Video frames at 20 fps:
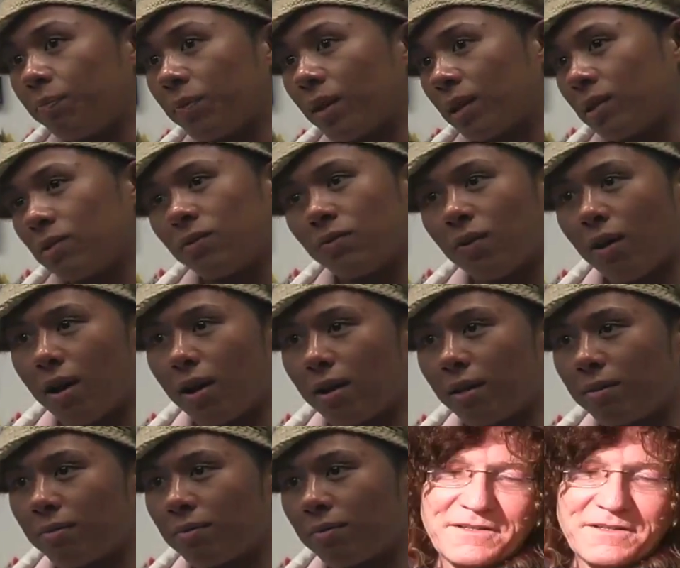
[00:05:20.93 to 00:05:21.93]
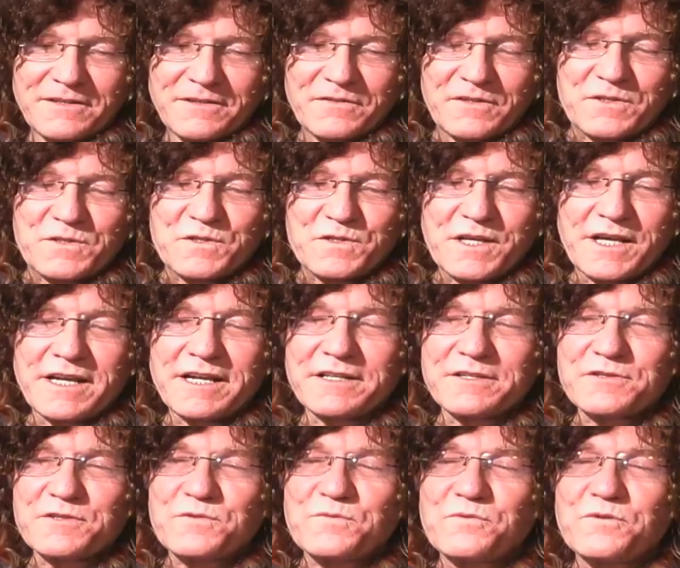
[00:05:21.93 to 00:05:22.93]
That's fine. The
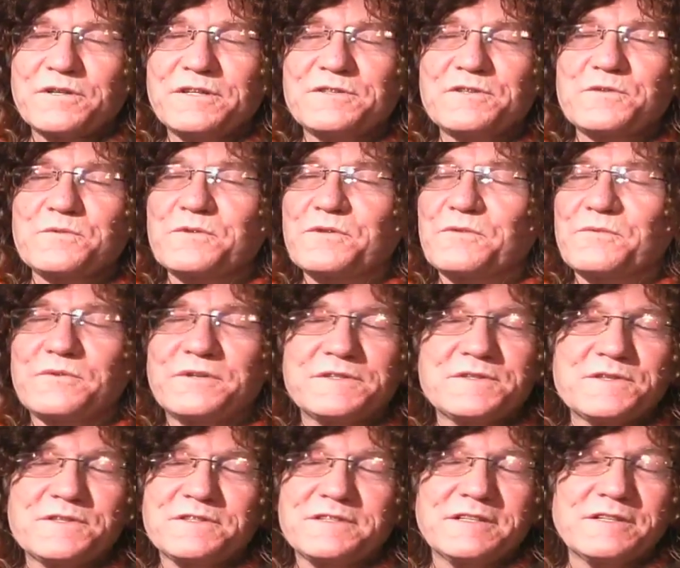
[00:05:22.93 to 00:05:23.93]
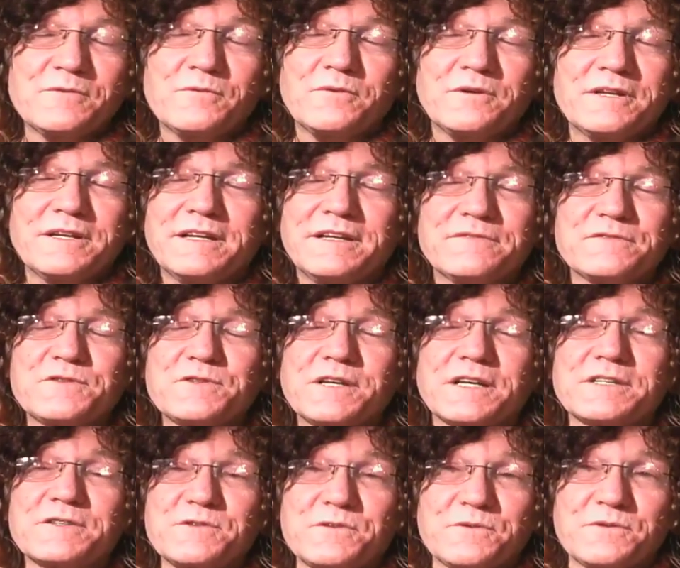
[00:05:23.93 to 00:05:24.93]
saddest ones were the ones that didn't want to have
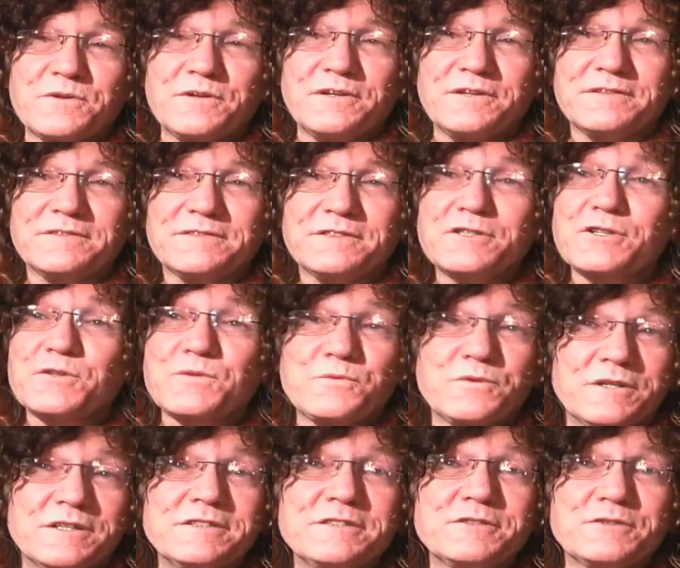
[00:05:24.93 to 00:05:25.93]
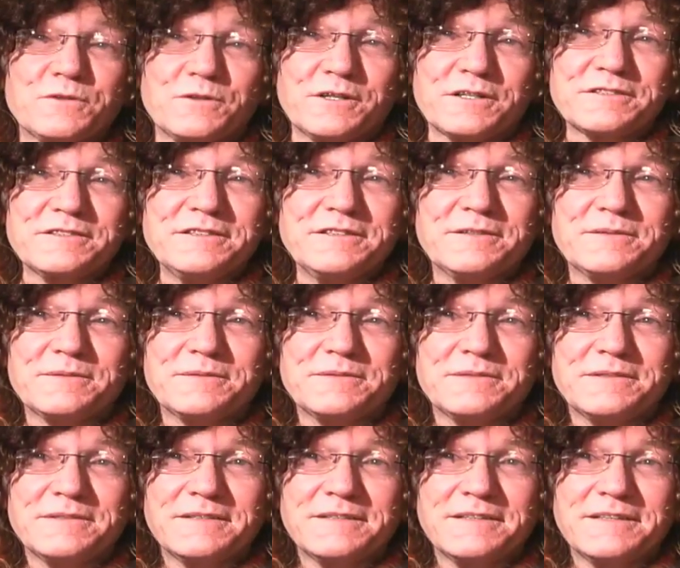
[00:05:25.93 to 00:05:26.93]
sex at all. They just wanted to talk to you.
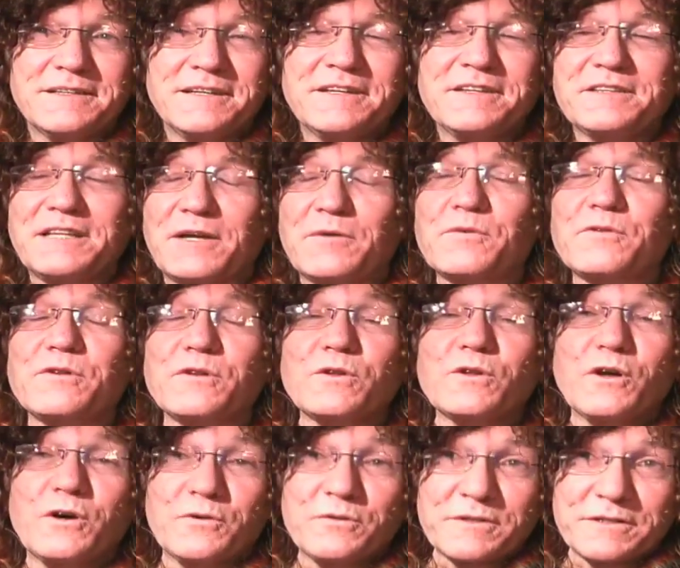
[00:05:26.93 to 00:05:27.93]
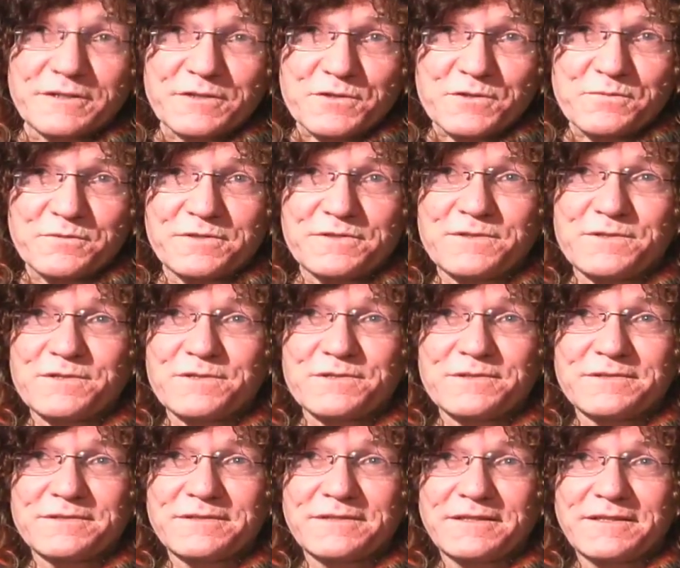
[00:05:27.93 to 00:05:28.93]
They were the loneliest ones.
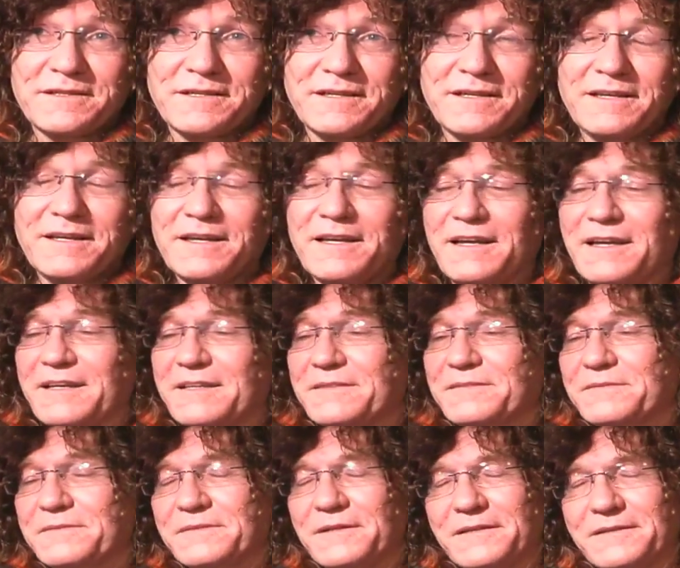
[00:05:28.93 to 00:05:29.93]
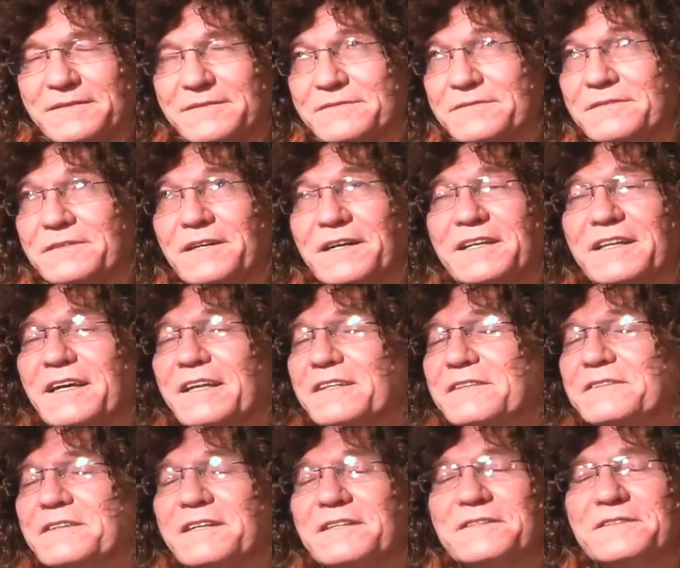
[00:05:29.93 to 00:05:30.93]
And 9 out
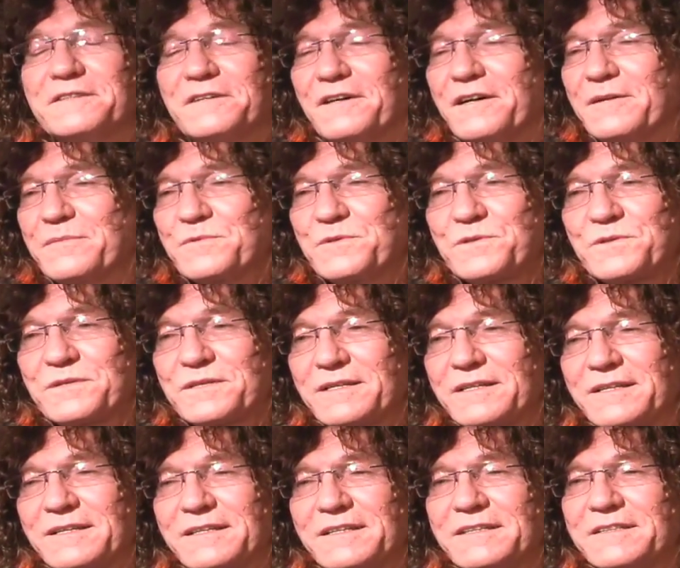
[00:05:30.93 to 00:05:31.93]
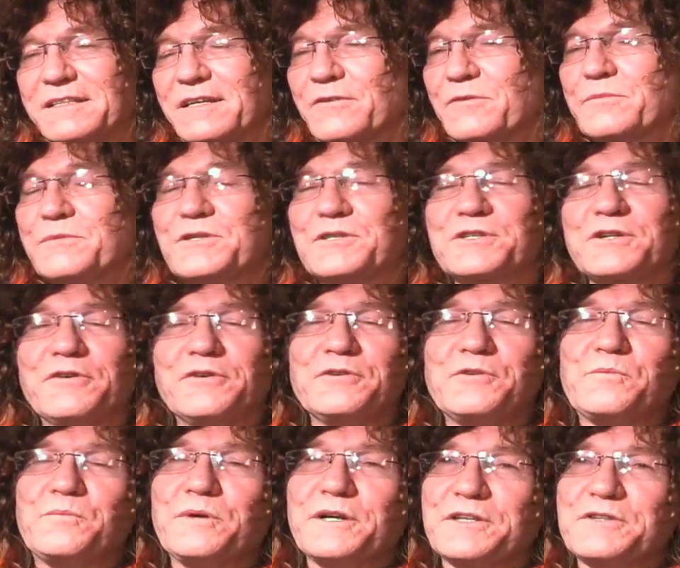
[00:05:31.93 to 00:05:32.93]
of 10 times, they would be showing
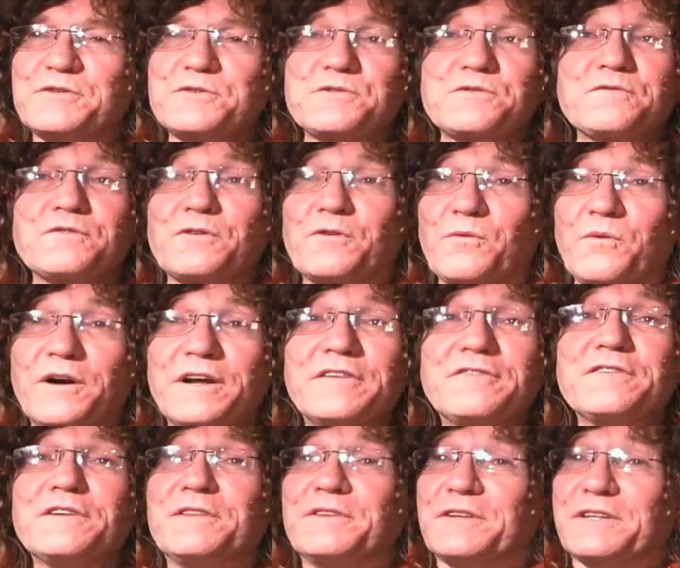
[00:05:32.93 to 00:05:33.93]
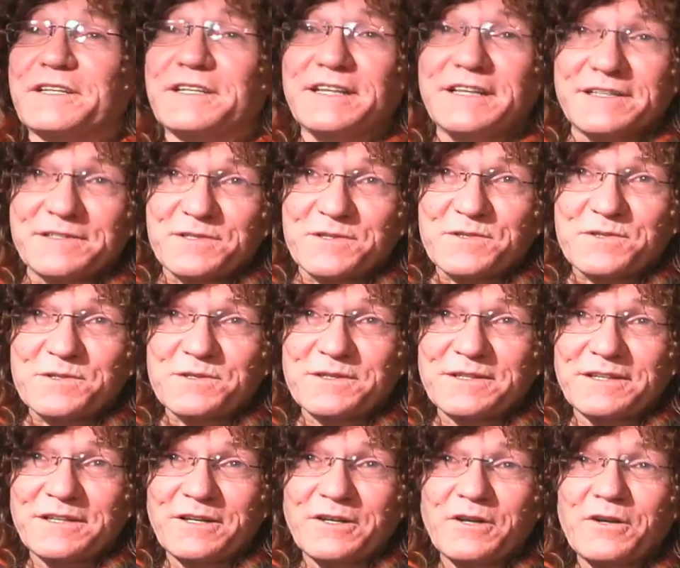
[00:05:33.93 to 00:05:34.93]
you pictures of their wife and their kids,
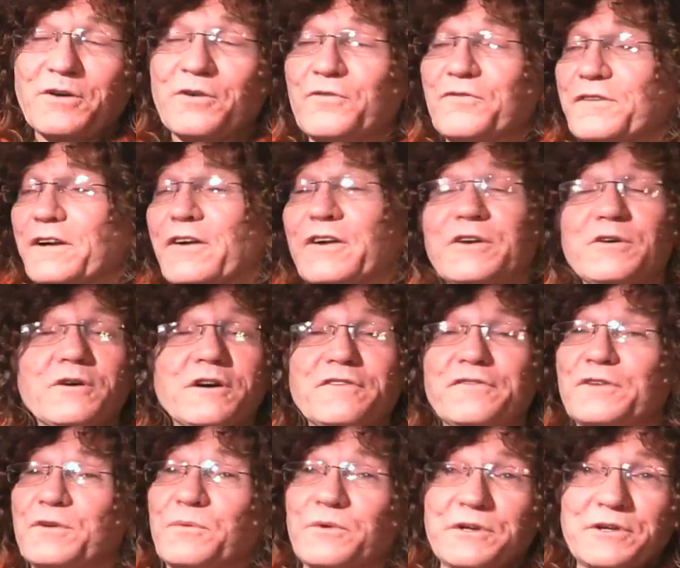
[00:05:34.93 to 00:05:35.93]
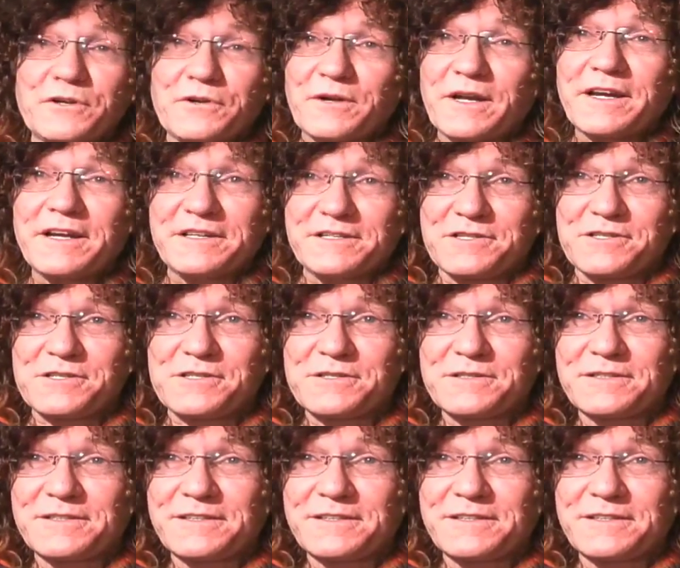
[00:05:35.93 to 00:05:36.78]
who very often were your age.